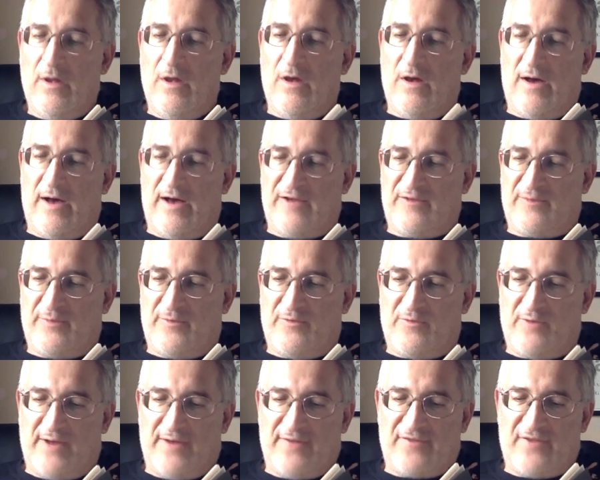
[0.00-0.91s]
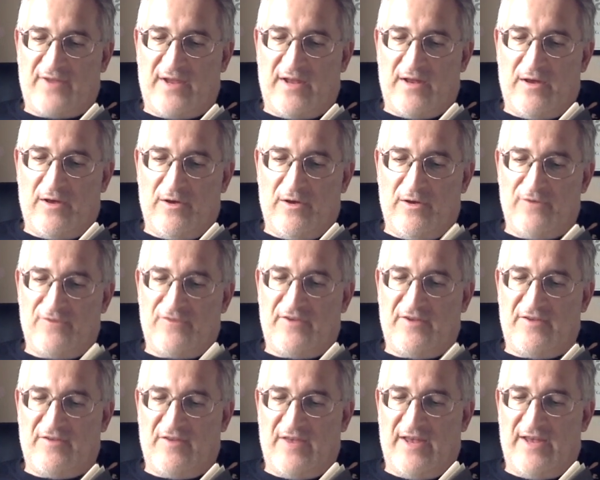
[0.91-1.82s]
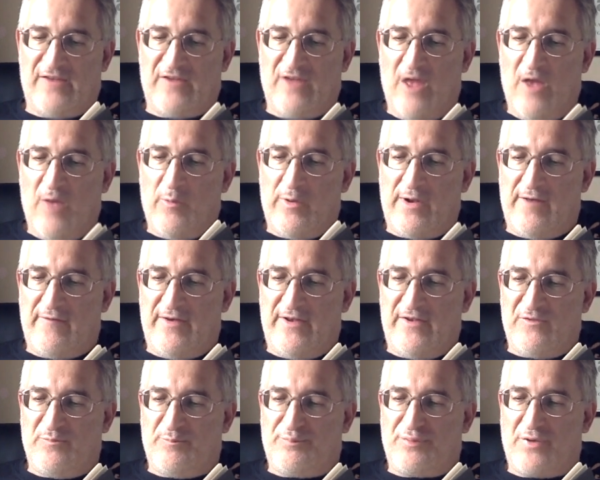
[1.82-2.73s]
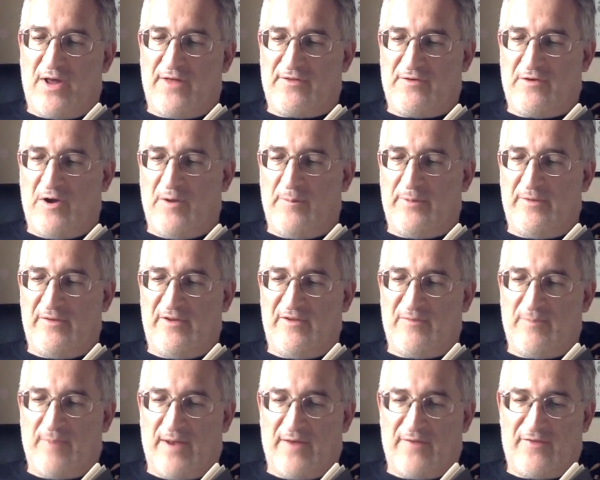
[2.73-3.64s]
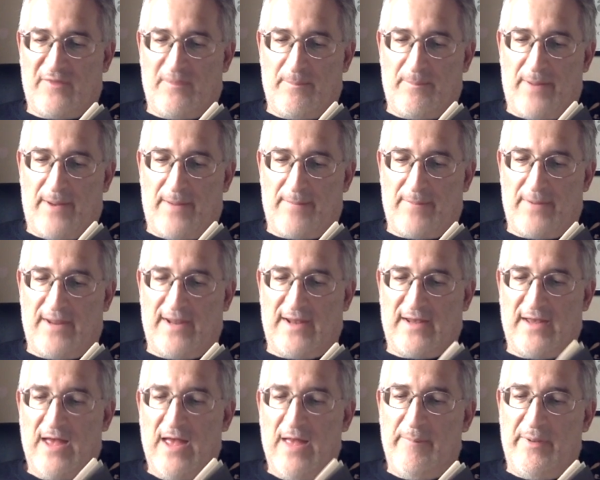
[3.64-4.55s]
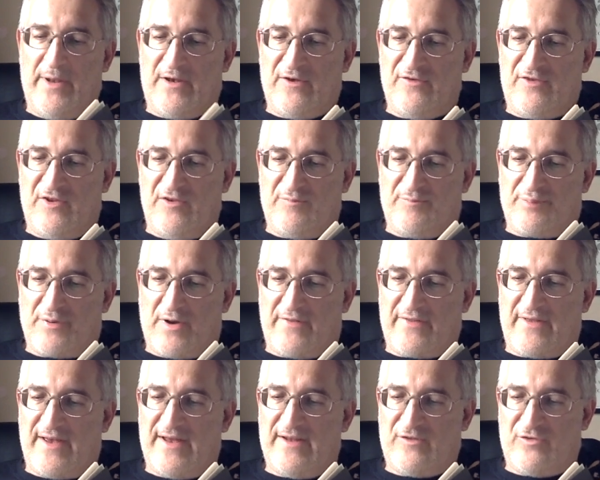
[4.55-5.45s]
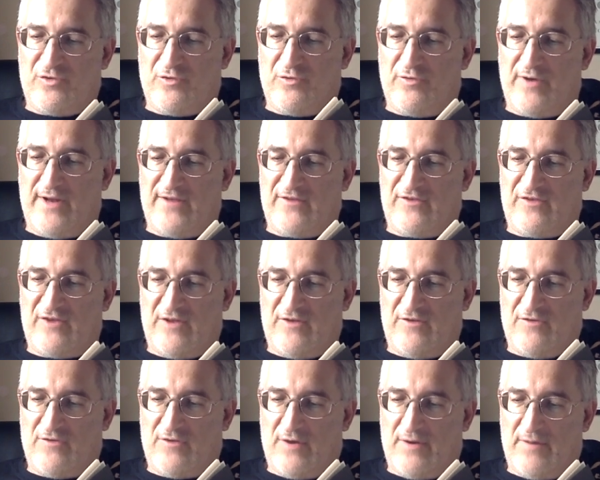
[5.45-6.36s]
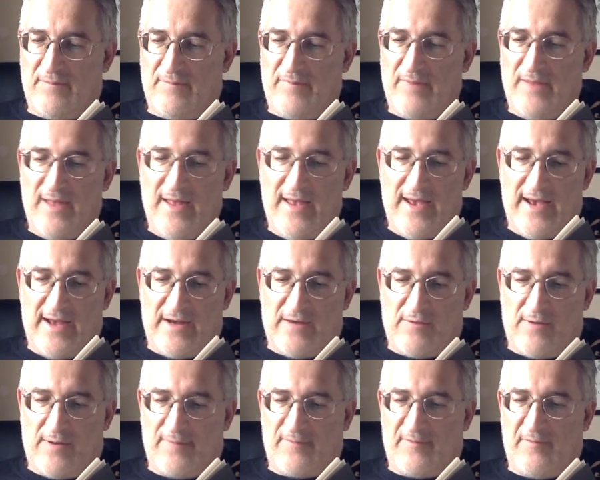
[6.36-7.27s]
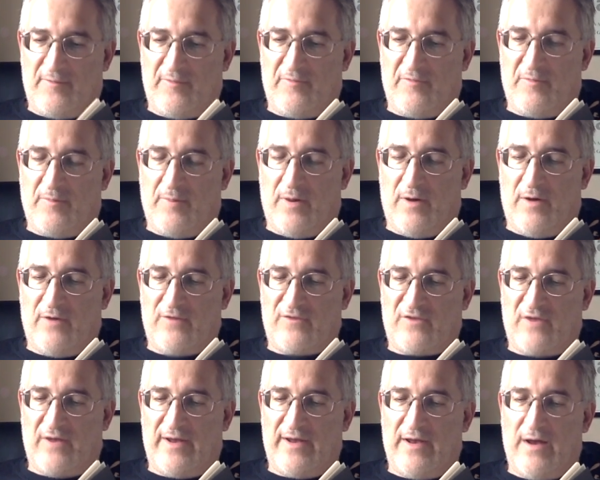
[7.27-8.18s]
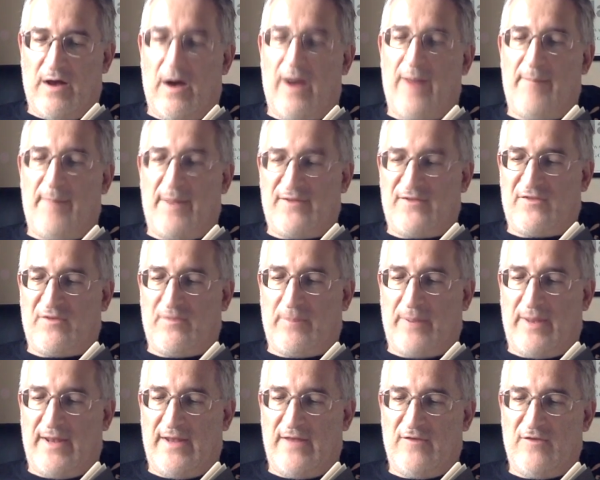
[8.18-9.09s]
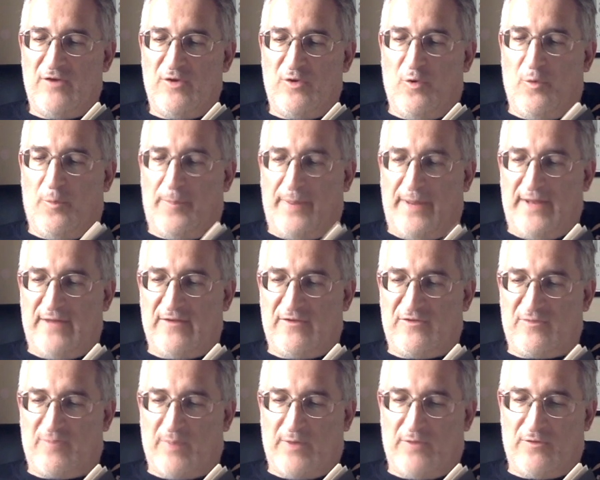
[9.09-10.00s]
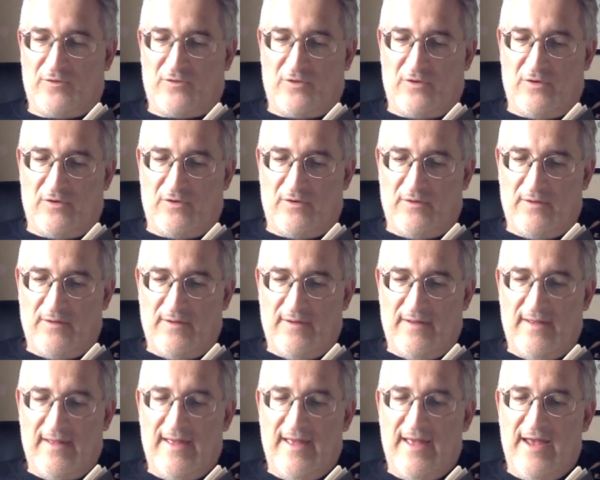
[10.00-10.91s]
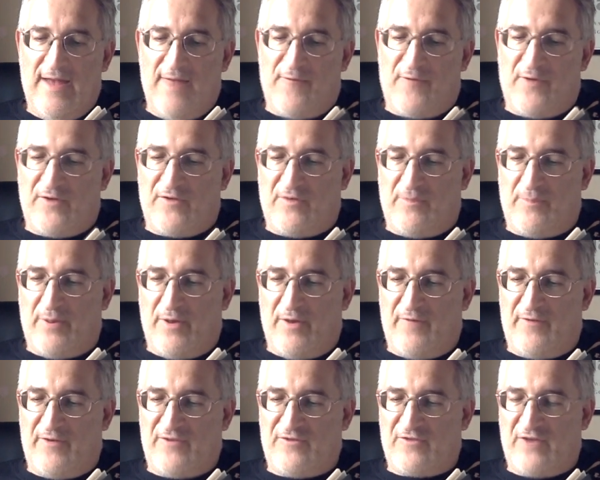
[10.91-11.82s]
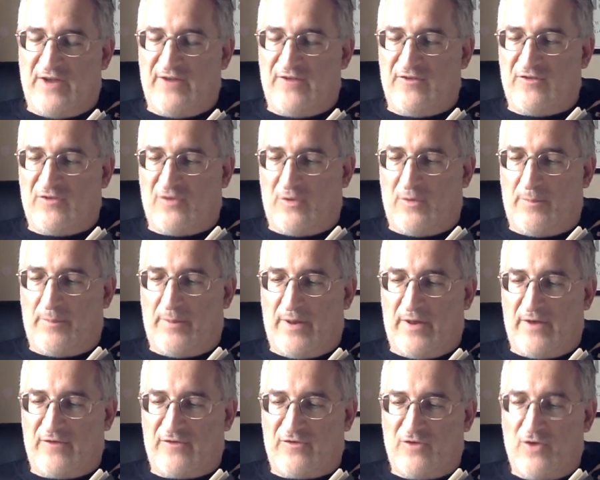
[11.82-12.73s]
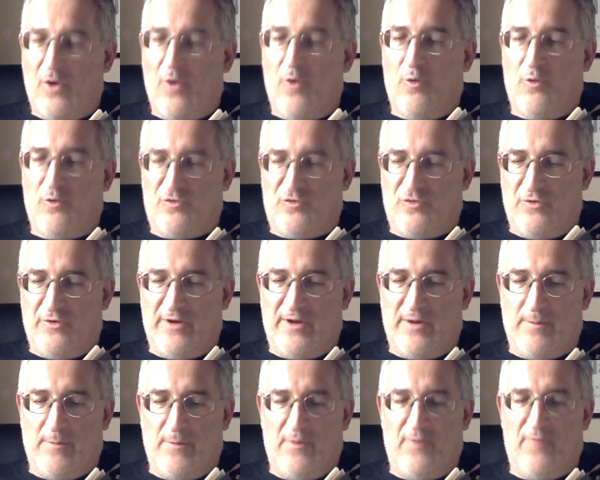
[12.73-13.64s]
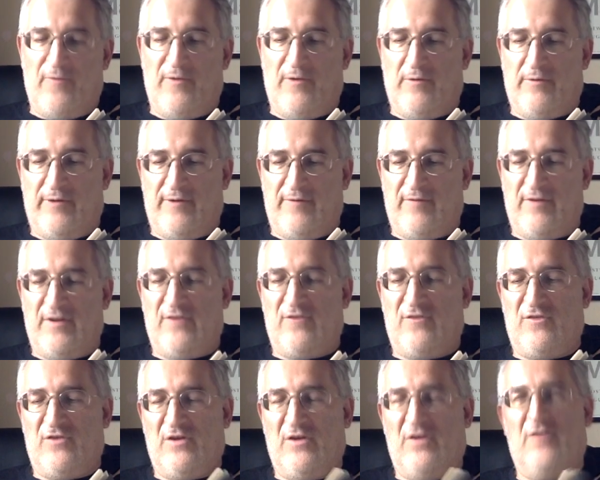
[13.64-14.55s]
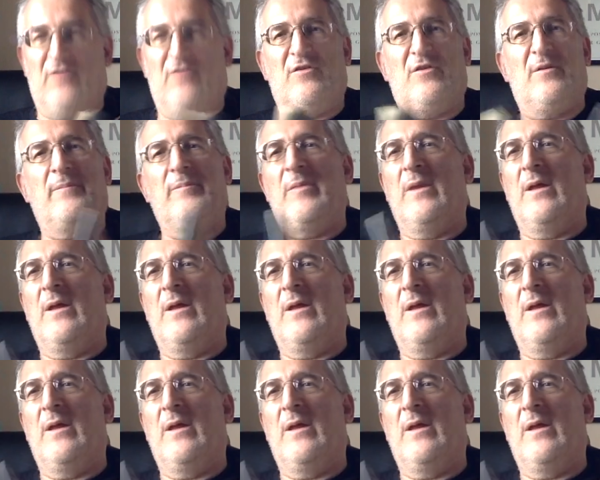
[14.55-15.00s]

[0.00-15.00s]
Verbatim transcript: Her husband Ralph said it hurts his ears whenever his brother opened his mouth in public because his brother had Tourette syndrome and erupted with remarks like, I masturbate, your penis smells good in front of perfect strangers on a bus, or during a movie, or even in church.